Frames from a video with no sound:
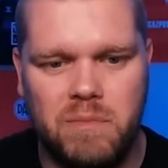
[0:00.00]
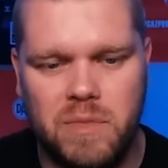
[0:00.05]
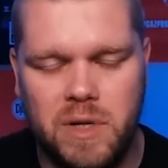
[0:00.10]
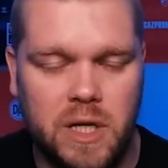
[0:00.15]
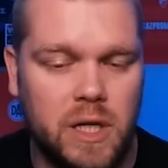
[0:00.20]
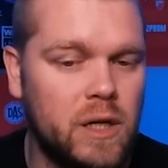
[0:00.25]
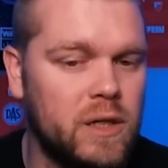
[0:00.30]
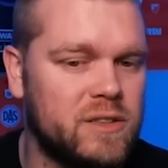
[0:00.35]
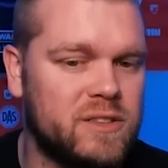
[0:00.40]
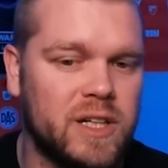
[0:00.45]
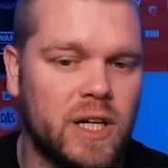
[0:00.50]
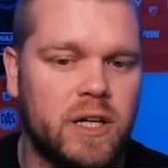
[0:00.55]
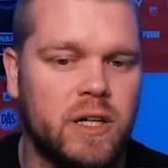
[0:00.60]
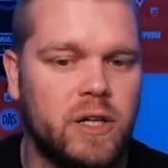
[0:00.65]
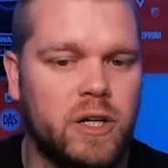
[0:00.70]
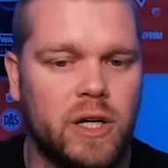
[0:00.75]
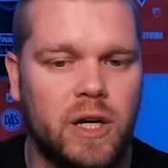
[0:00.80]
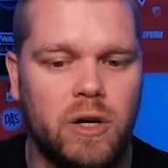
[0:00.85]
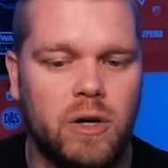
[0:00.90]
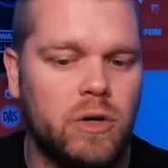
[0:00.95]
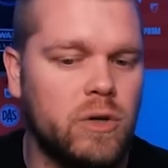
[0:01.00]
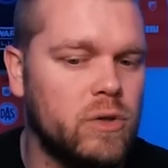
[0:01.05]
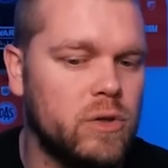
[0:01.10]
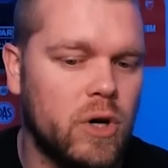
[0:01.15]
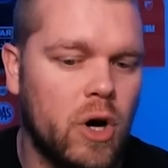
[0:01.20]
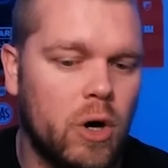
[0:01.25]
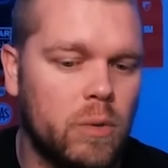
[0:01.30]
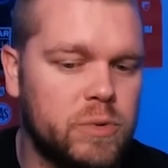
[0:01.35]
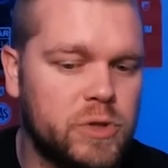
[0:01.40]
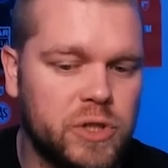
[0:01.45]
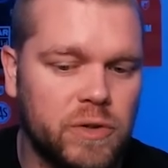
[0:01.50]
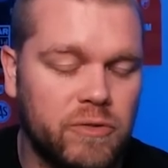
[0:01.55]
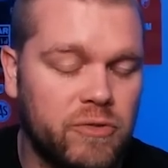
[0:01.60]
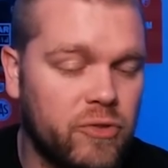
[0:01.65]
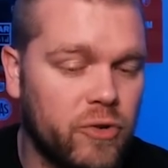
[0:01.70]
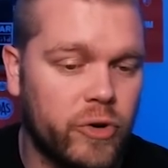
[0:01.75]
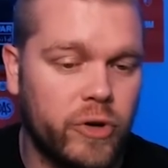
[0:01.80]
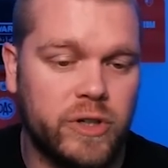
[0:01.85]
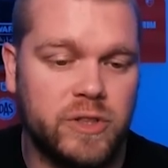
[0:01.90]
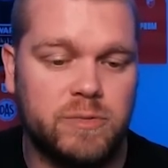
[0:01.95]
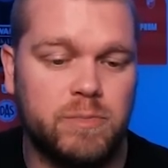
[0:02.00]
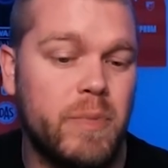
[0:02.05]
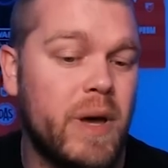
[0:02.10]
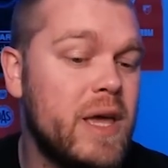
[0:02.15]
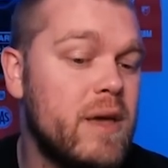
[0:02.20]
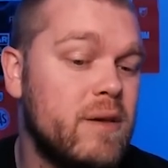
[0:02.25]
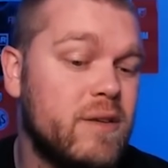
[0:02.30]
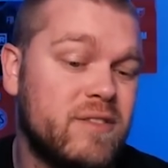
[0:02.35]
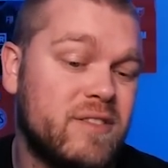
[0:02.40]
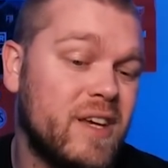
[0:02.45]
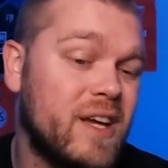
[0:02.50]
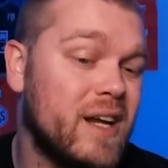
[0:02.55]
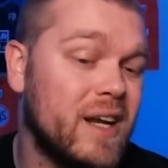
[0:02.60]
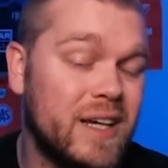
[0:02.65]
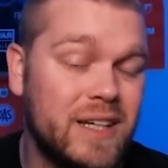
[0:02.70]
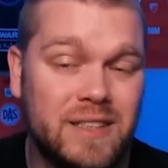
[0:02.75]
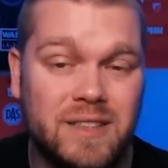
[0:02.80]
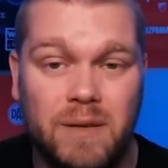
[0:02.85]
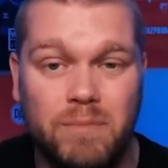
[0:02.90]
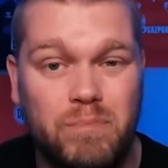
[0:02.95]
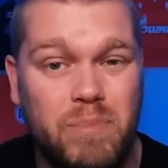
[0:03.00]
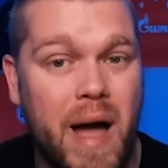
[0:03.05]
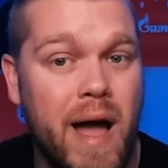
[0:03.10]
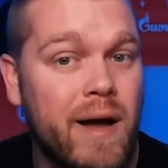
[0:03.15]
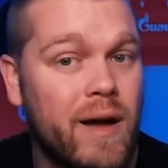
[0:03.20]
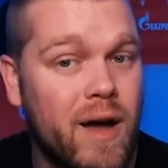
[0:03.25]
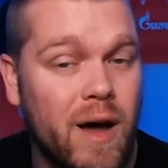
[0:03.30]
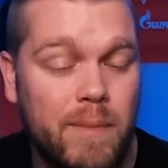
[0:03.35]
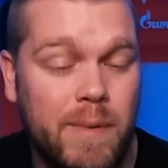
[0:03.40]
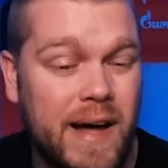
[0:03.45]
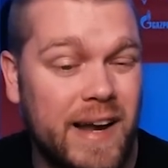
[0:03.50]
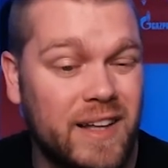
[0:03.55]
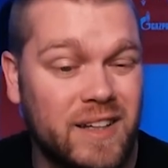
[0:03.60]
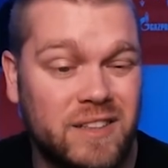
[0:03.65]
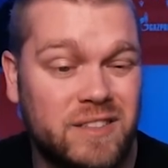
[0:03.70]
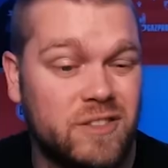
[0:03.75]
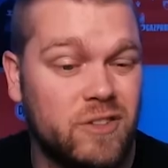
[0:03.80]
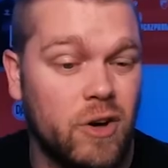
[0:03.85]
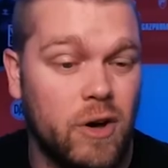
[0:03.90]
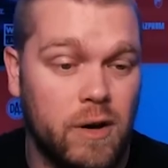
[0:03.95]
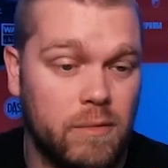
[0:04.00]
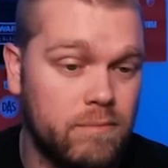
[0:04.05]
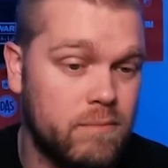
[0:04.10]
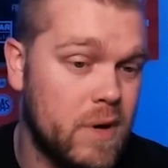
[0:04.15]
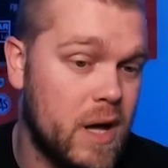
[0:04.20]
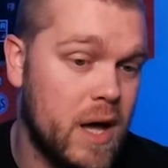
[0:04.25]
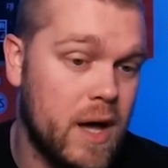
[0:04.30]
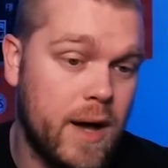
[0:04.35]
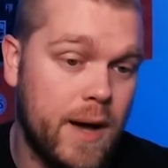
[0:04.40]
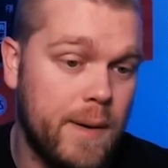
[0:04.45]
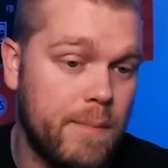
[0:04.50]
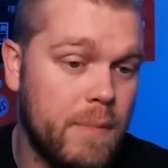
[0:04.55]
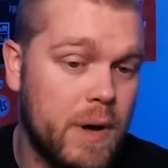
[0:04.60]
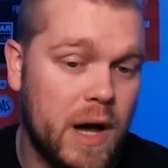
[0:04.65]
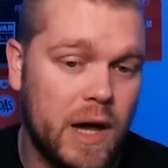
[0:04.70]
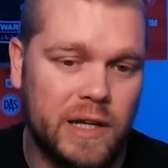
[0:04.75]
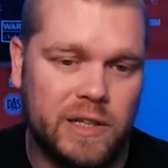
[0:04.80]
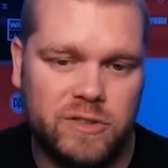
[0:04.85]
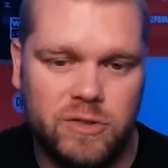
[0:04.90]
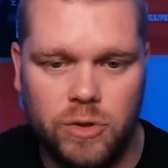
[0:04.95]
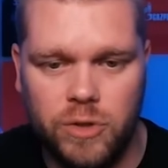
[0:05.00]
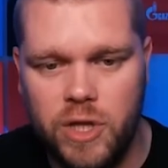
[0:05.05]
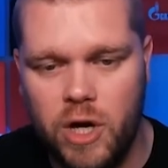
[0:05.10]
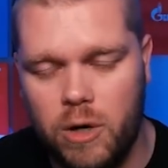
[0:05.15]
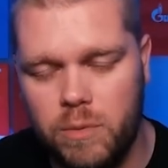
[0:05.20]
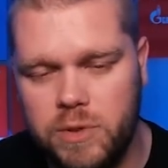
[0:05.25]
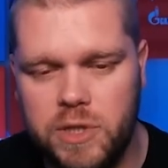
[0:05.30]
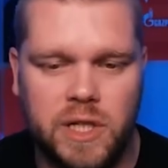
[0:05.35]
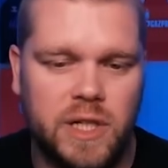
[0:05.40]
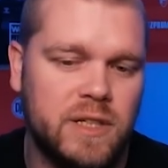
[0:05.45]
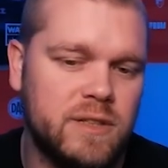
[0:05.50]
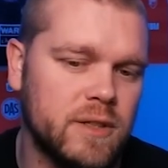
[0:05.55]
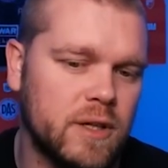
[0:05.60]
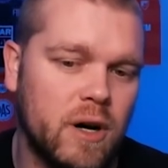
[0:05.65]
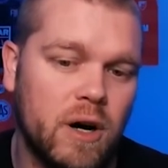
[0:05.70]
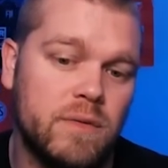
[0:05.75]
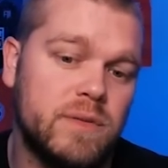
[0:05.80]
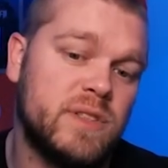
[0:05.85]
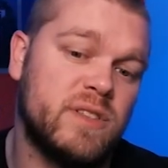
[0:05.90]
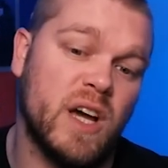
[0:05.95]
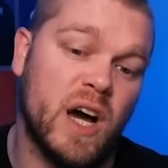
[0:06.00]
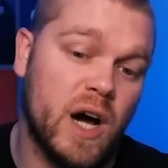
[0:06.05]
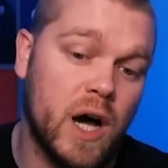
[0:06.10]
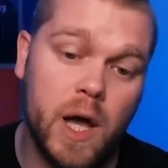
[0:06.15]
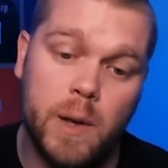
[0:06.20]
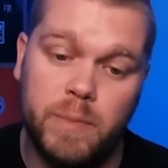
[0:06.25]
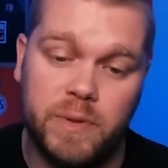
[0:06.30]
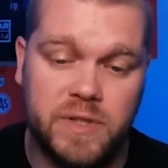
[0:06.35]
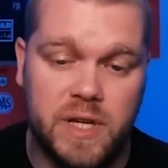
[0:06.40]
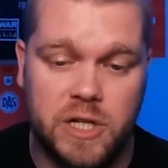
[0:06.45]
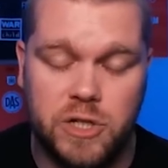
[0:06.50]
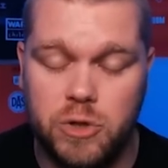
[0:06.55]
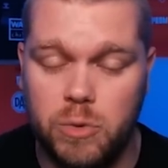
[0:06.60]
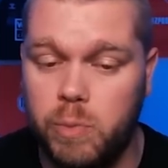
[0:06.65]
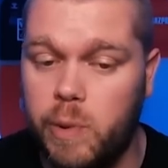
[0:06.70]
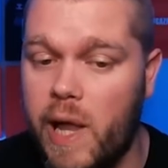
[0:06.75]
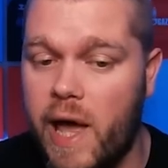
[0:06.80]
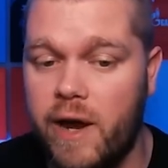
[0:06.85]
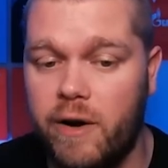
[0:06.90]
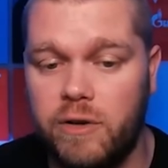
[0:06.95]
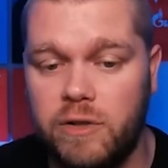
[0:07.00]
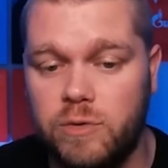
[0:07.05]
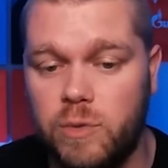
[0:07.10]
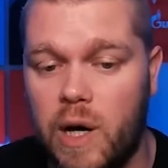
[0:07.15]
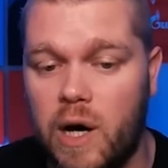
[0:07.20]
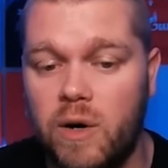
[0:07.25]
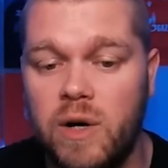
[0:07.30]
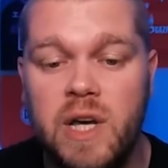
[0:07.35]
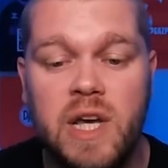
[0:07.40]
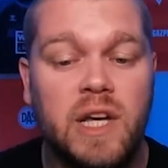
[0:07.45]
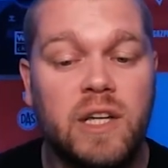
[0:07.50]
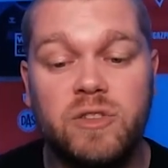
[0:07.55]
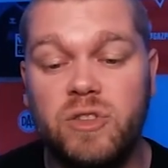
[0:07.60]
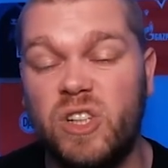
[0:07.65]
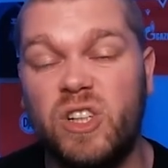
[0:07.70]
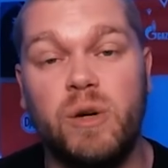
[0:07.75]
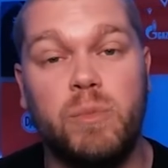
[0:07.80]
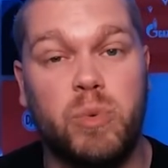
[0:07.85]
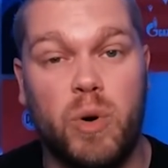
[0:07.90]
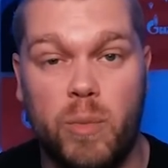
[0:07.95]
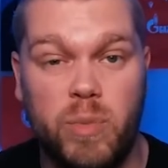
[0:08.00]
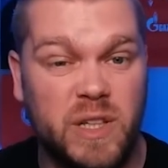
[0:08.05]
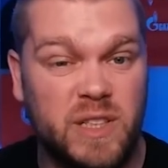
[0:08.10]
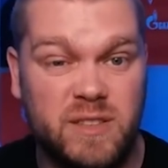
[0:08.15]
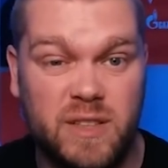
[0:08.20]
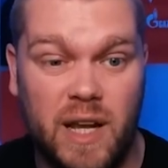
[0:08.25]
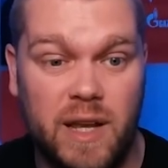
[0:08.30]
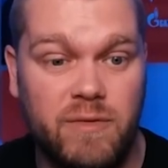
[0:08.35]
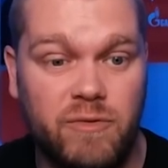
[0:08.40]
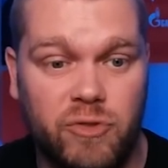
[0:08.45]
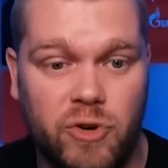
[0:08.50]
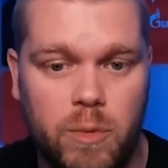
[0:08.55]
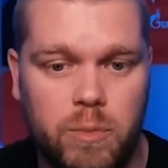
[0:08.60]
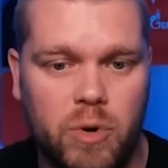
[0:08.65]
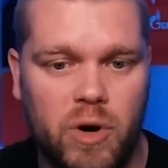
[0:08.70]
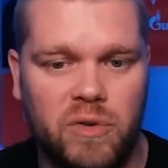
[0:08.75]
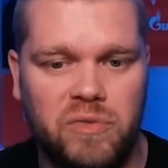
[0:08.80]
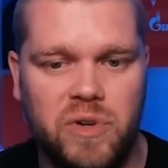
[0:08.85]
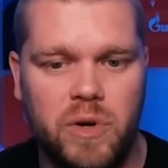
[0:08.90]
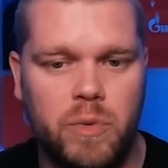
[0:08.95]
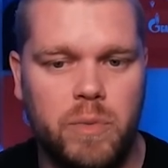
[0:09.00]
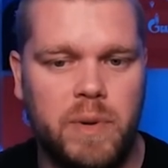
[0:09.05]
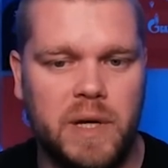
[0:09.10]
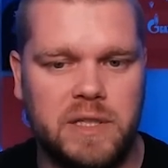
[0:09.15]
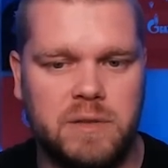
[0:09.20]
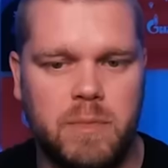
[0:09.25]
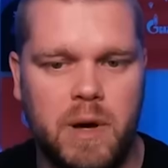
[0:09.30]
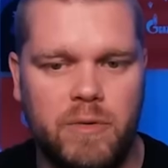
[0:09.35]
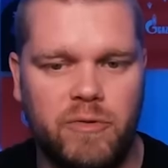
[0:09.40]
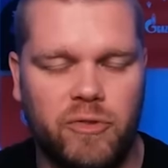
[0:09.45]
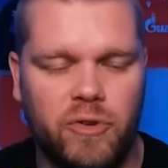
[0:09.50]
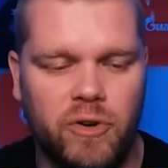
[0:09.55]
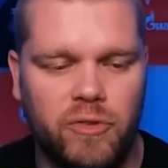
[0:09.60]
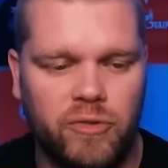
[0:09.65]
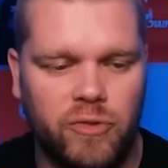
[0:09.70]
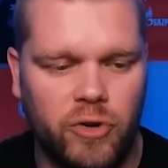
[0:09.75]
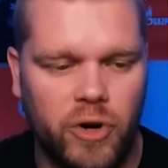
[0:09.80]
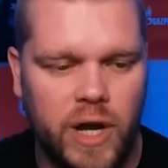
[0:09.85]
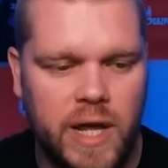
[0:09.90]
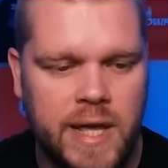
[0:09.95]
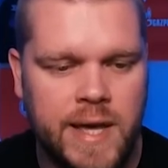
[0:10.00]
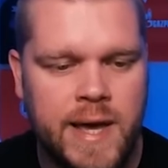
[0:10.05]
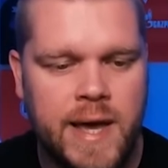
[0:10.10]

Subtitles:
It looks like a good little option for us, basically to back up Alex Scott. I saw the option. He's obviously a high potential player as well, so I could probably sell him for a profit. We picked him up for a free.